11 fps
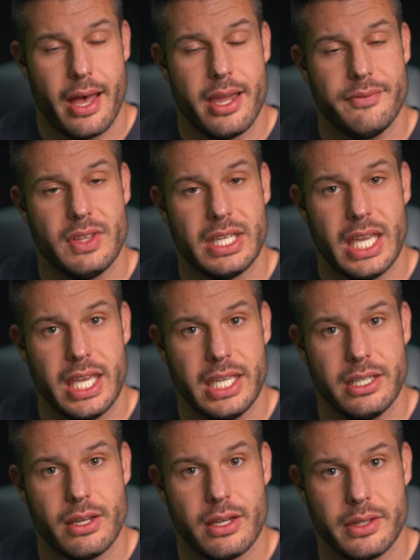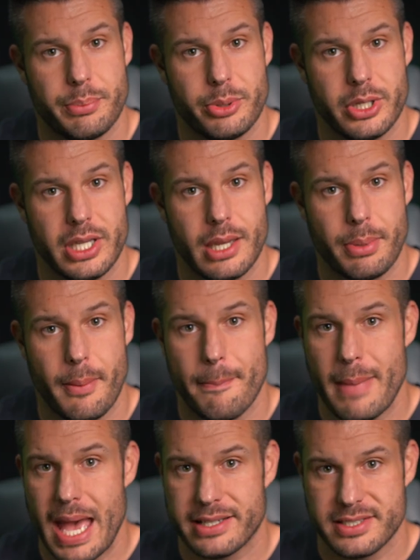I have the gain on the preamp
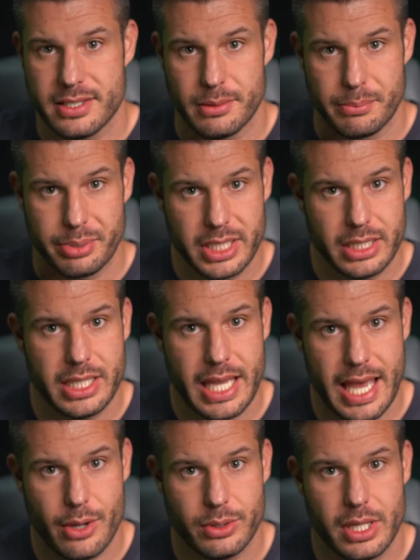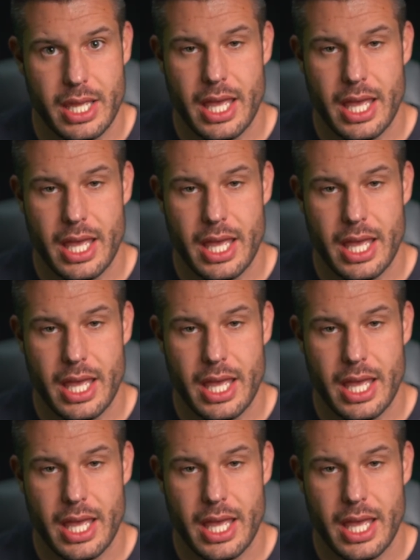maxed completely out.